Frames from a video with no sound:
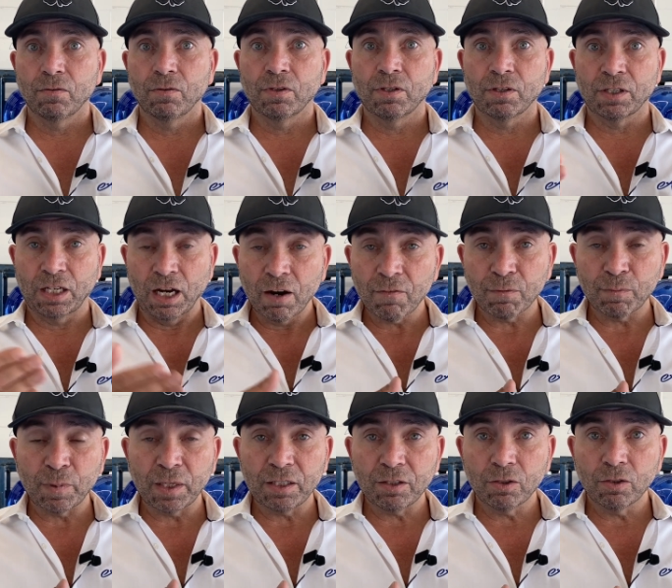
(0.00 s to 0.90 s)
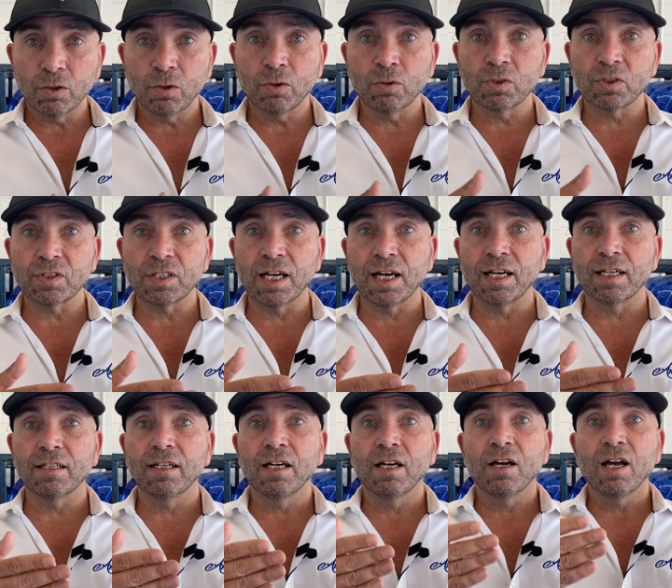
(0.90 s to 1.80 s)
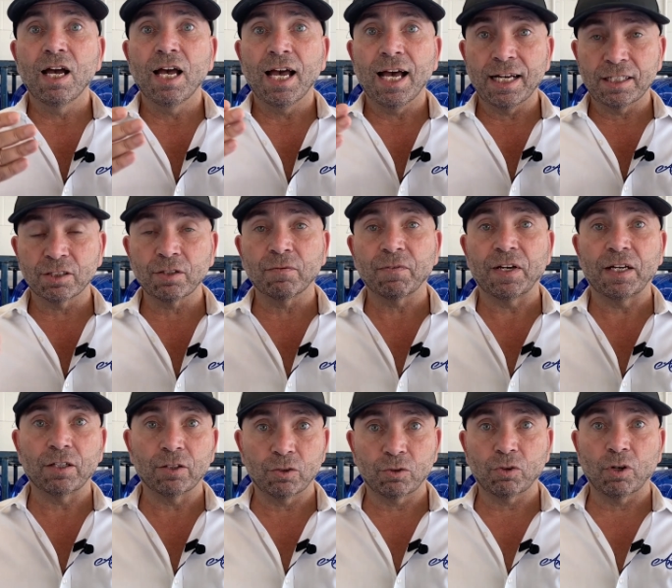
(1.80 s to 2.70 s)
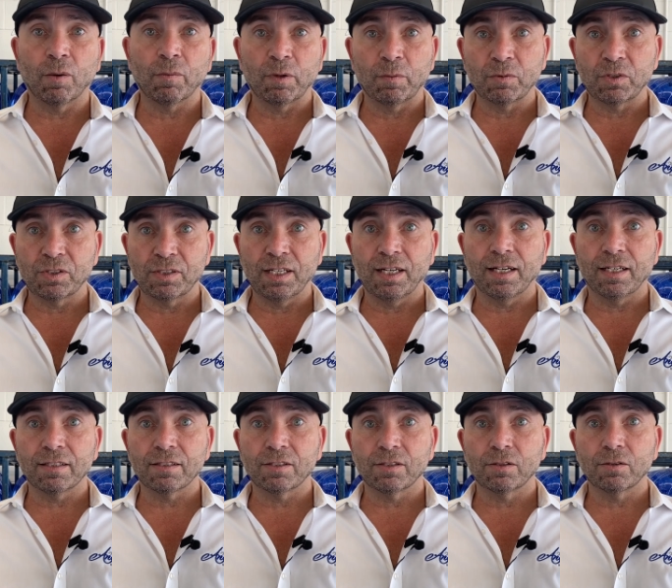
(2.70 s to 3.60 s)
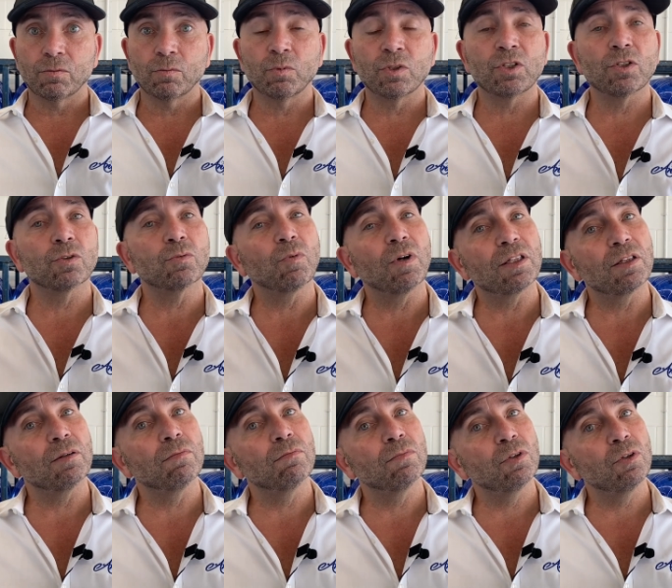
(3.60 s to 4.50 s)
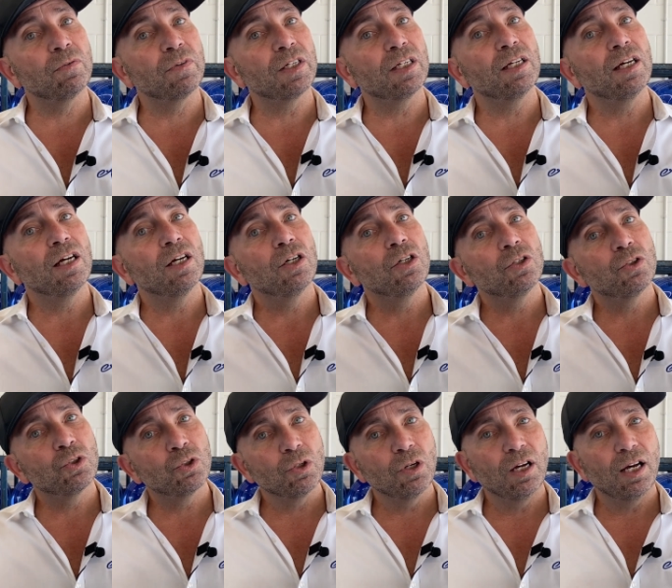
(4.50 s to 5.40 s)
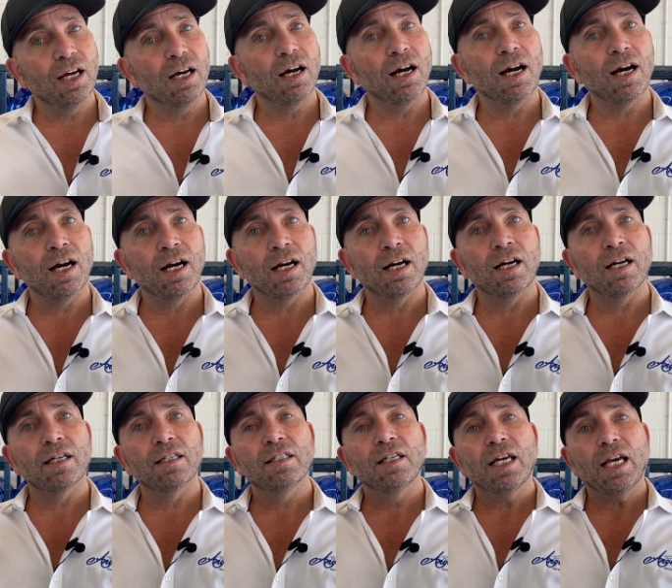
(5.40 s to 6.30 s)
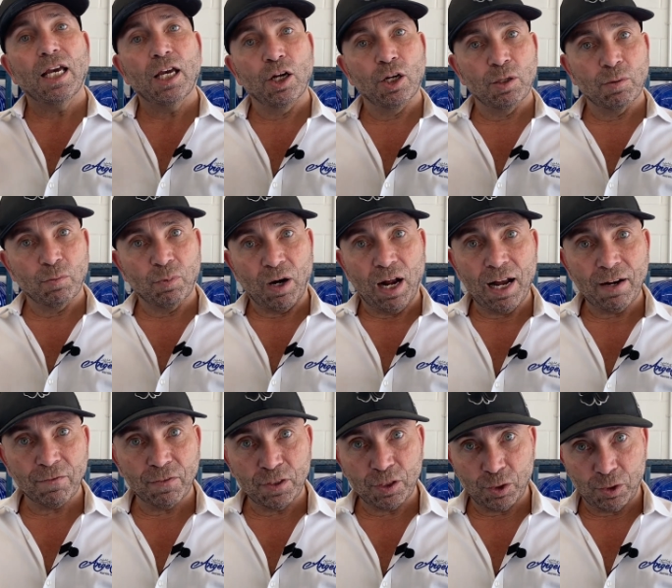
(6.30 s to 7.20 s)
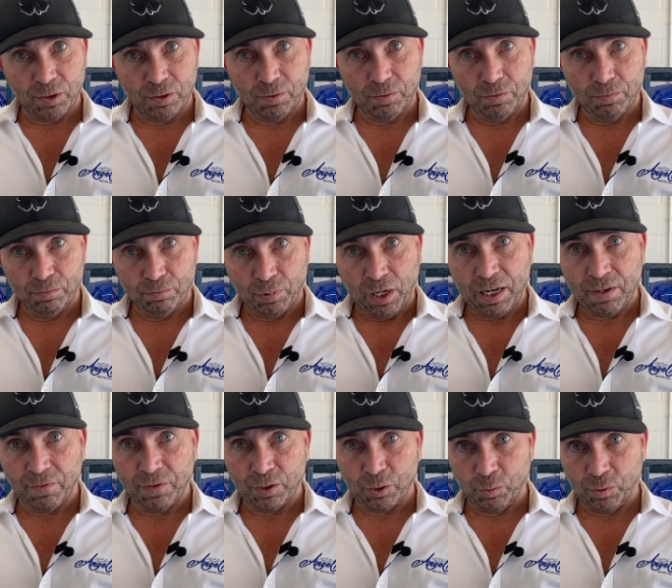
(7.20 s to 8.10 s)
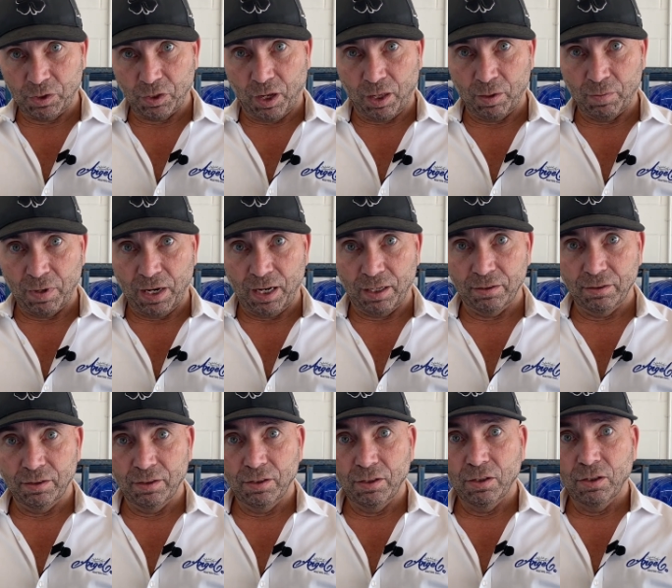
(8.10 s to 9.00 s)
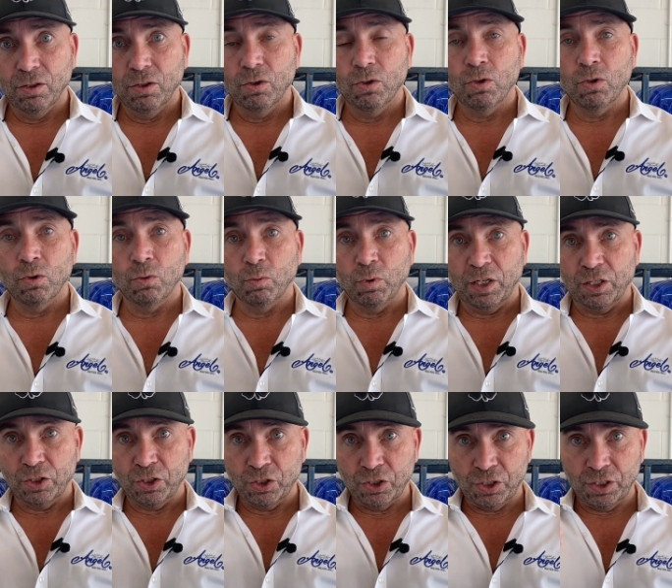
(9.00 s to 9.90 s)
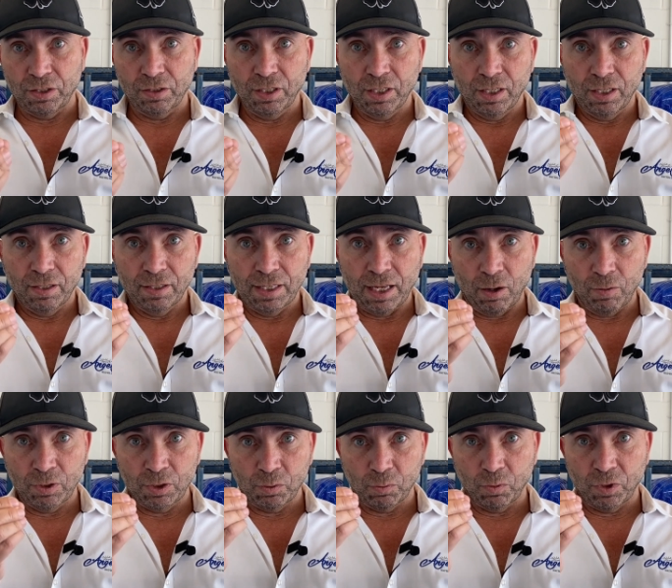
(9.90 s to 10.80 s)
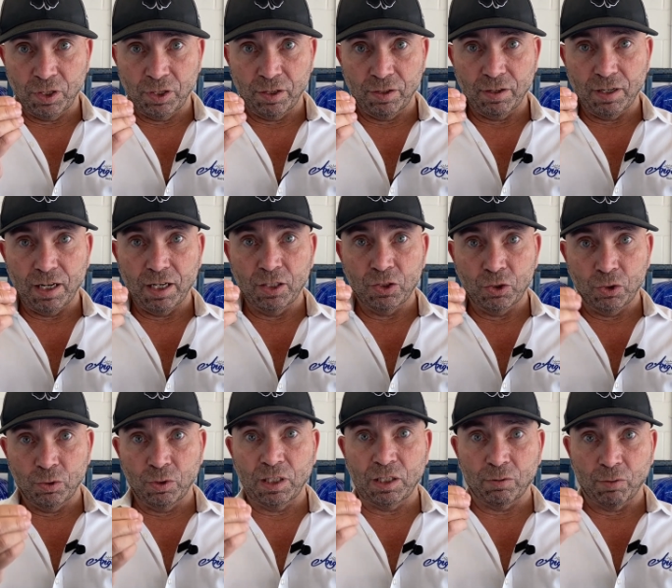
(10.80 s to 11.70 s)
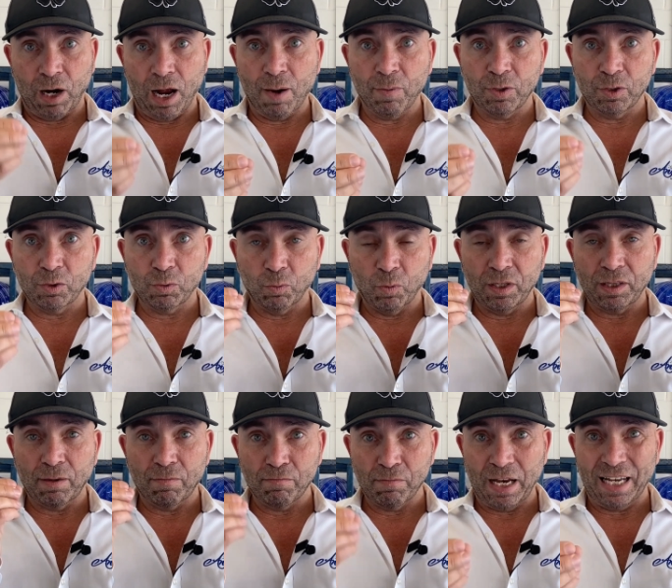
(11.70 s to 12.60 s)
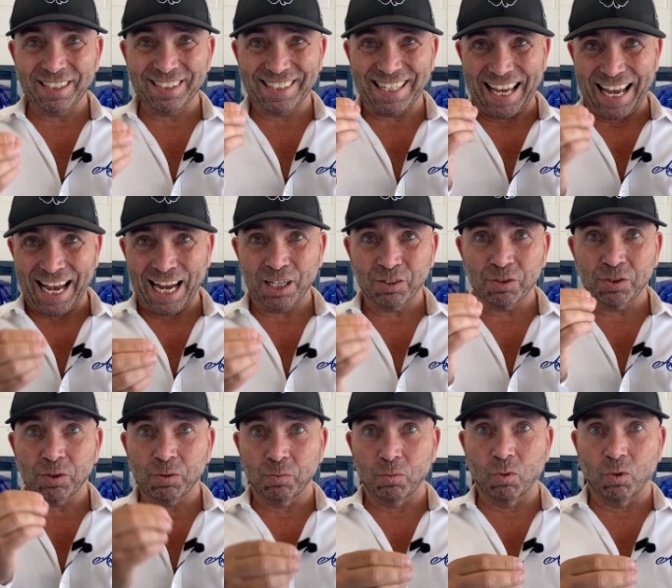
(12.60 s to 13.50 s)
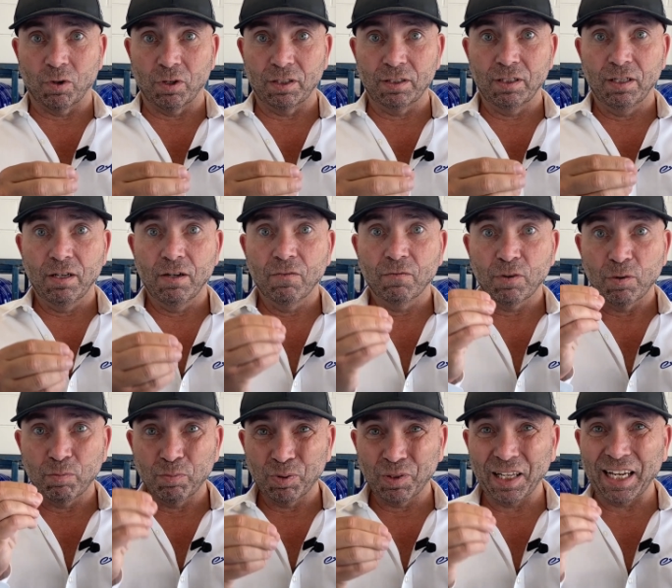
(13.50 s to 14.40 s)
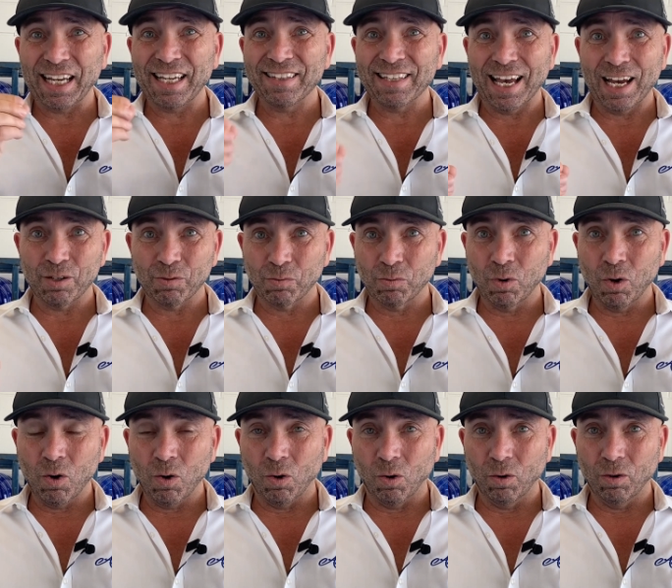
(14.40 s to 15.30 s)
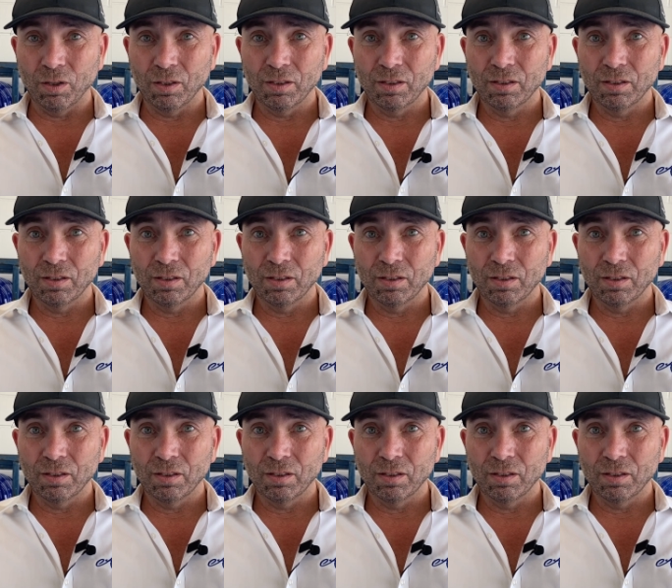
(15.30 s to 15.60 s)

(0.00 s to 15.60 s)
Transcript: The government, who said hexavalent chromium six, which is what the movie uh, Erin Brockovich, Brockovich was all about, who where she, that was where uh, Julia Roberts won the Best Actress Award for playing that role.